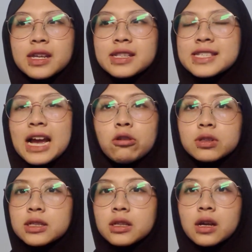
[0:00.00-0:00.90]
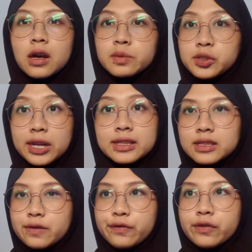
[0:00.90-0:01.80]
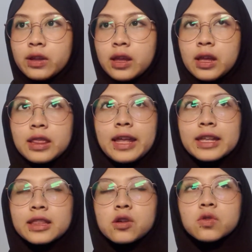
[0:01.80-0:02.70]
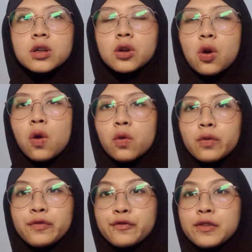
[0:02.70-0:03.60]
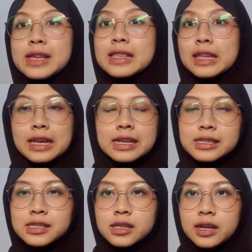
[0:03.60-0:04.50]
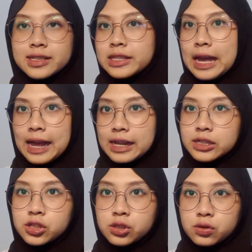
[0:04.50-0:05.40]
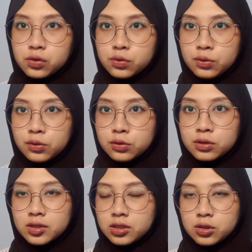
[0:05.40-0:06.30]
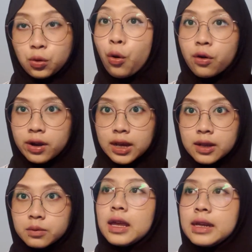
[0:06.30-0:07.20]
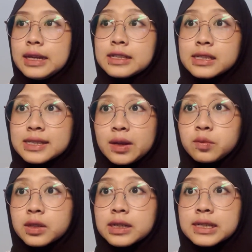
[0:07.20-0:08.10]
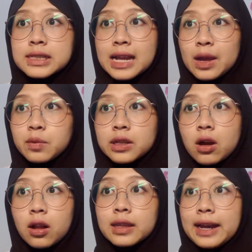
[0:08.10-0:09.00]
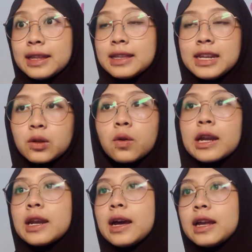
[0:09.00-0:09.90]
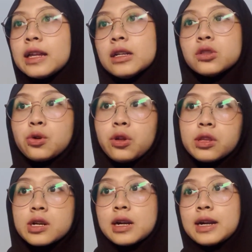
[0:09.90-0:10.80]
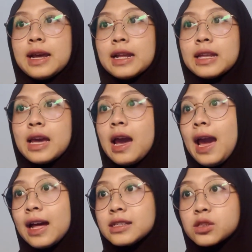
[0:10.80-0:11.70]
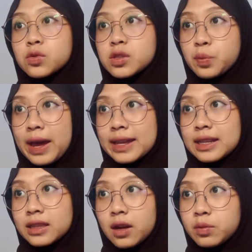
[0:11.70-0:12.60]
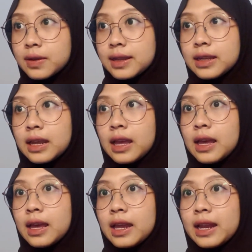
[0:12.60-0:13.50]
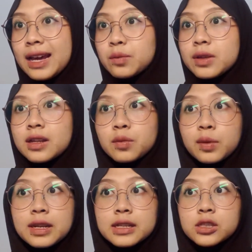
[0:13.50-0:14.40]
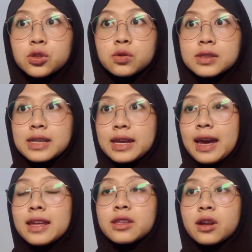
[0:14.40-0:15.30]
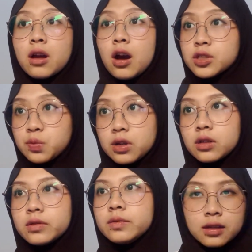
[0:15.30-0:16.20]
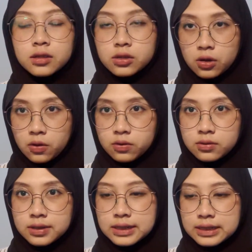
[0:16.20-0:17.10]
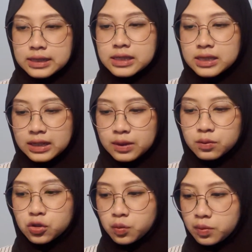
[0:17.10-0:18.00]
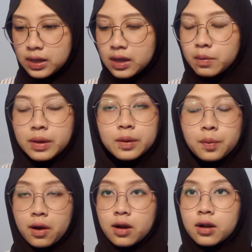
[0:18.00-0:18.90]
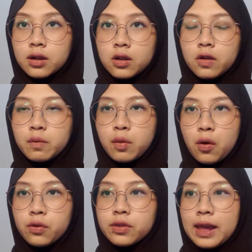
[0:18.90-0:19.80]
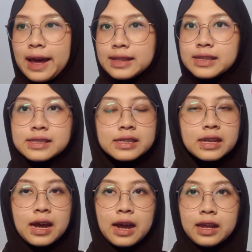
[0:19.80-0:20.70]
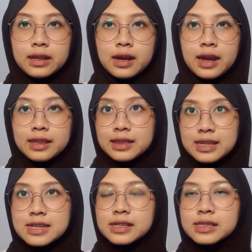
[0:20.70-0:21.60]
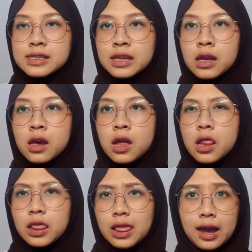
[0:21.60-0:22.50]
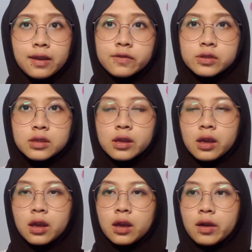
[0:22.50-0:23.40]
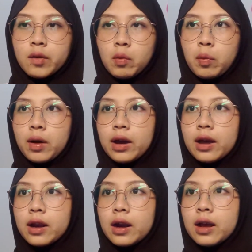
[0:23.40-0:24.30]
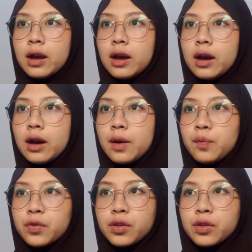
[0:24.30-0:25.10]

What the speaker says: it sounded objective, like there were no feelings attached to the story. In December, Simon called Eileen one night and told her that Alice was back in Dublin and had been admitted to a psychiatric hospital. So, this seemed to be a big part of both Alice and Eileen's lives, but uh,